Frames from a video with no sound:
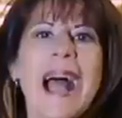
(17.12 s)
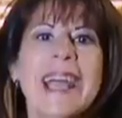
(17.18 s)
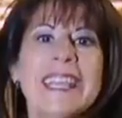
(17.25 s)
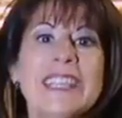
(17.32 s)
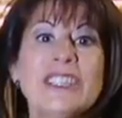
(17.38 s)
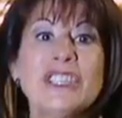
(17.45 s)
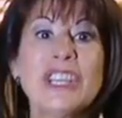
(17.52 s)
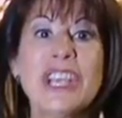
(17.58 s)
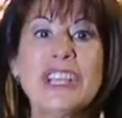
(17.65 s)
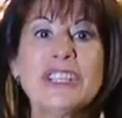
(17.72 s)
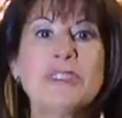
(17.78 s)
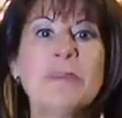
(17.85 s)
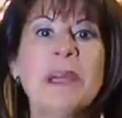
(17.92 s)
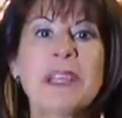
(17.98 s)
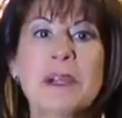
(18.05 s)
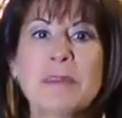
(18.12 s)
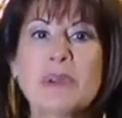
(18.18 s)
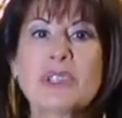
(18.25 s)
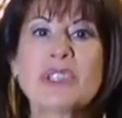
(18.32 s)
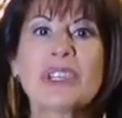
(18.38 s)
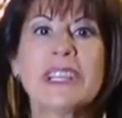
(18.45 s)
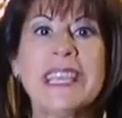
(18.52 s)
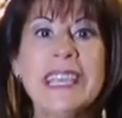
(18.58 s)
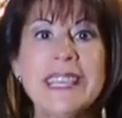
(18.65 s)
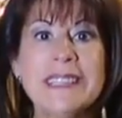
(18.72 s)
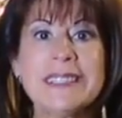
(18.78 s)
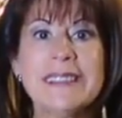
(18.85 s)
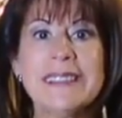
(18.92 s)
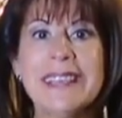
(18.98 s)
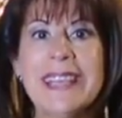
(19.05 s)
I can change my commercial
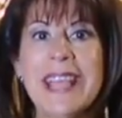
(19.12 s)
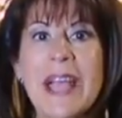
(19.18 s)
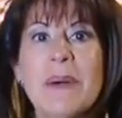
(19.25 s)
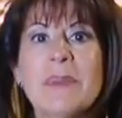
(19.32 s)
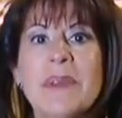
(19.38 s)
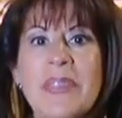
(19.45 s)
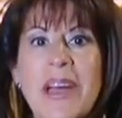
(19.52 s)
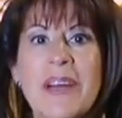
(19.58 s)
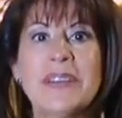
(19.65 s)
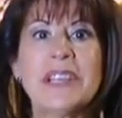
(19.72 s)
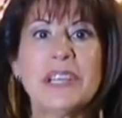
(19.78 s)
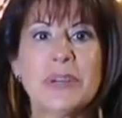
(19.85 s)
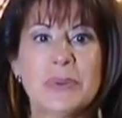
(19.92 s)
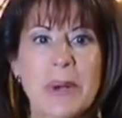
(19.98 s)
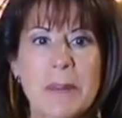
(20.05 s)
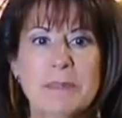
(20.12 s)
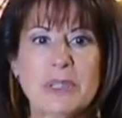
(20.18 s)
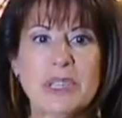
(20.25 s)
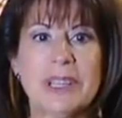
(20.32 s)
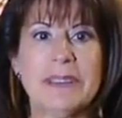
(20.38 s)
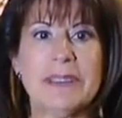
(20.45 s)
easily and without interruption.